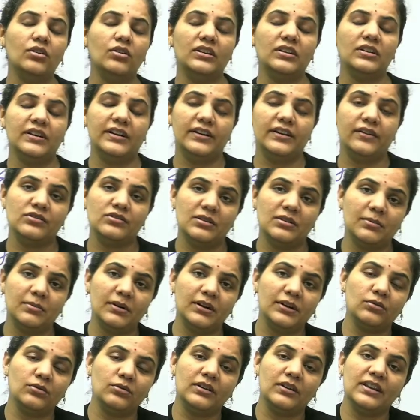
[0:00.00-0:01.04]
or the
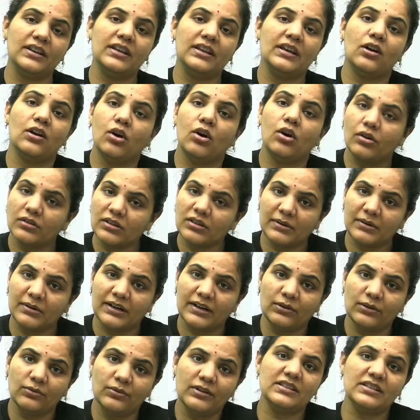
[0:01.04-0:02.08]
reducible to linear or the
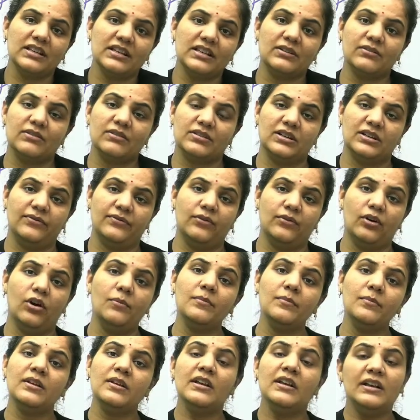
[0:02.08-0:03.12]
Bernoulli's equation
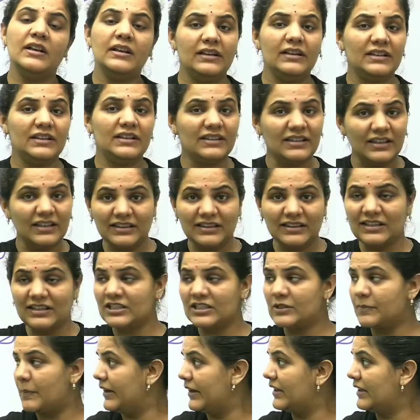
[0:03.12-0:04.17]
form, in
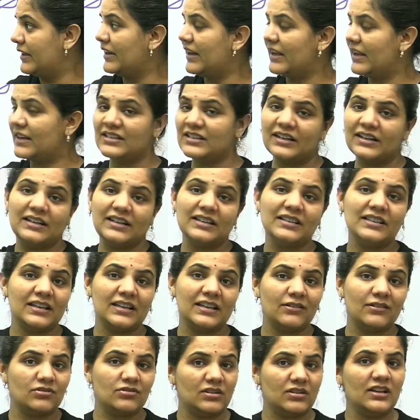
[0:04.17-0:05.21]
this pattern exactly the
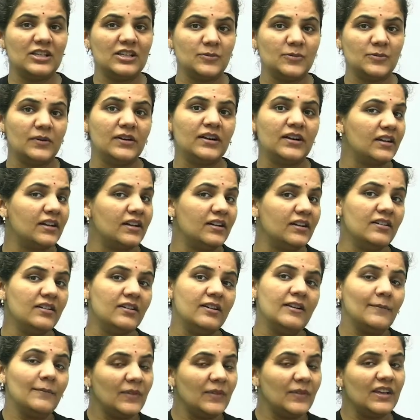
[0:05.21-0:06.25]
question has been written
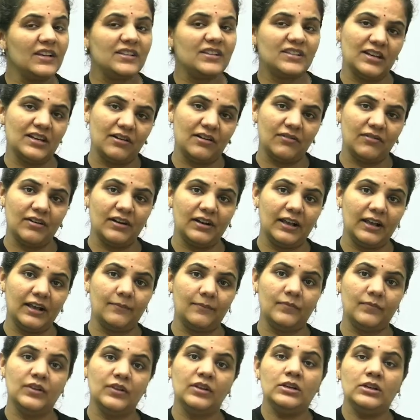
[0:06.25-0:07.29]
each and every
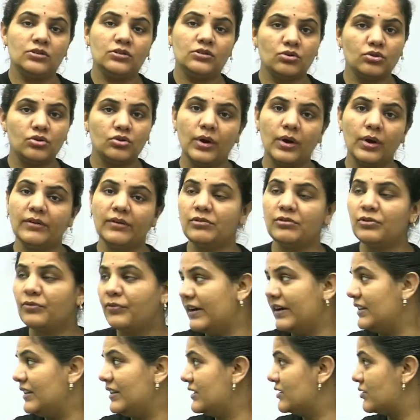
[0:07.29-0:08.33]
time. So you have to
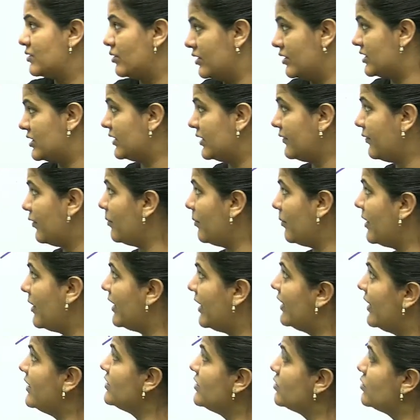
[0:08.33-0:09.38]
find the solution from
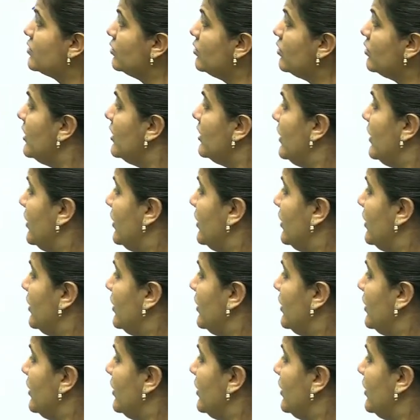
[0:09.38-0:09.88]
here. So